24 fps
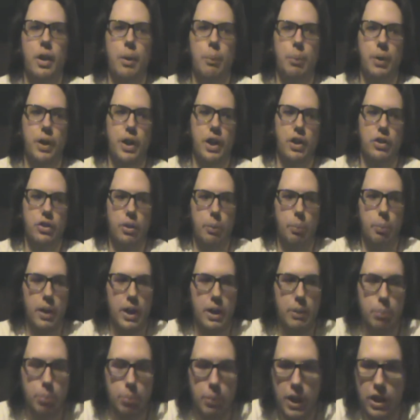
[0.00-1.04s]
because the
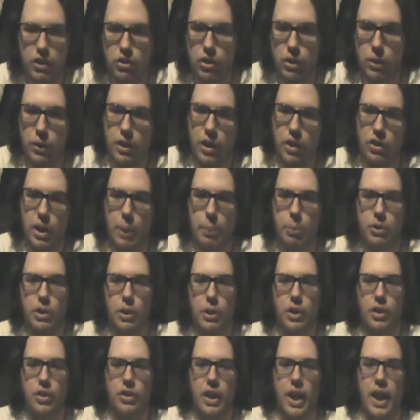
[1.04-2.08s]
big issue in this
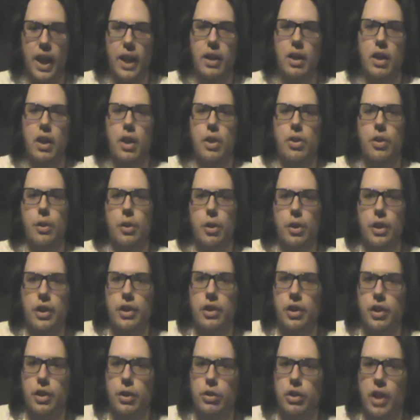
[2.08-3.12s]
episode is that they're learning
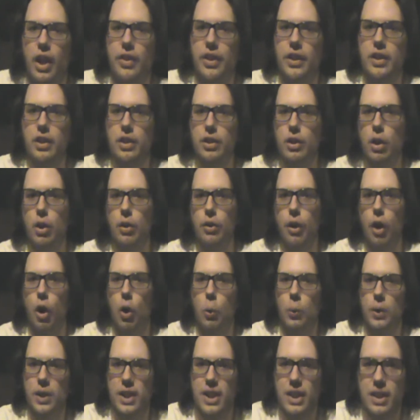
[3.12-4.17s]
to use, I think they're called
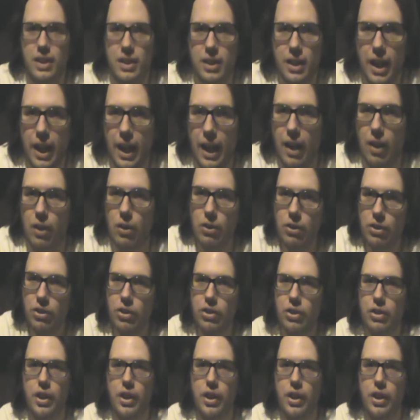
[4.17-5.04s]
OELs?